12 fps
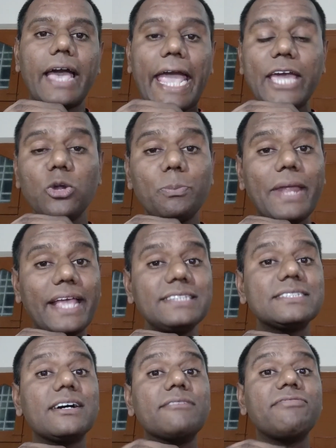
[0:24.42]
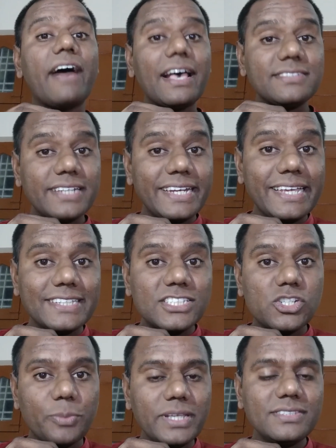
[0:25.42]
Aeroplanes are fascinating
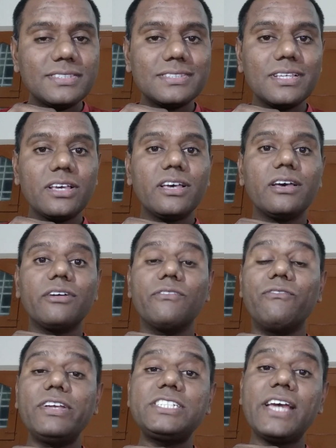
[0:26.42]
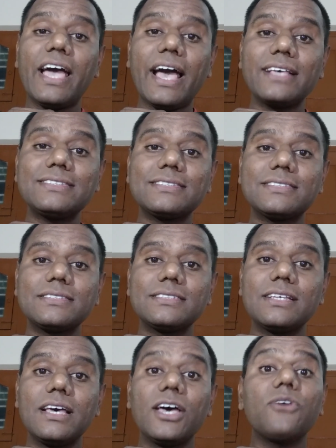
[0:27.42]
instruments which have
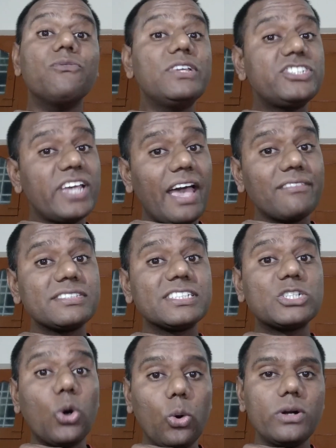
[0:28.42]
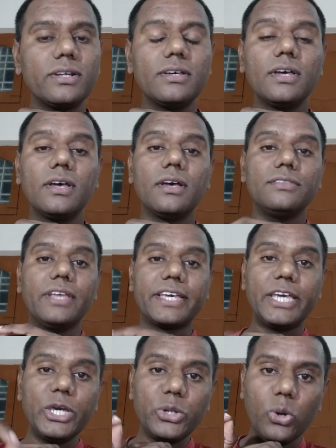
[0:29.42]
stoked the
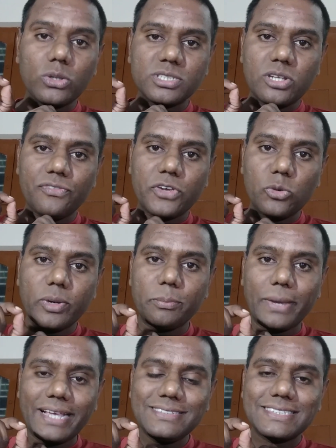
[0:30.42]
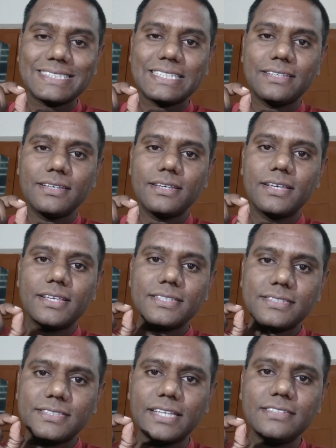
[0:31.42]
curiosity of human beings
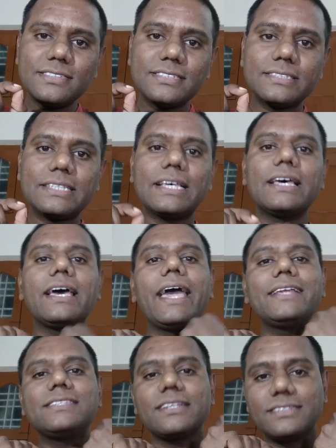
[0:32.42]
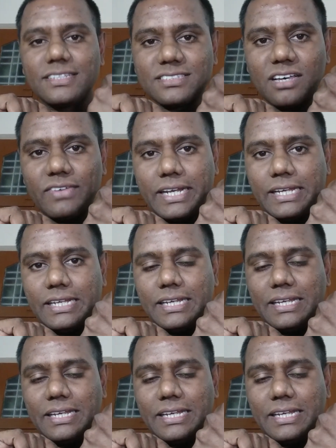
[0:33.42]
since its discovery.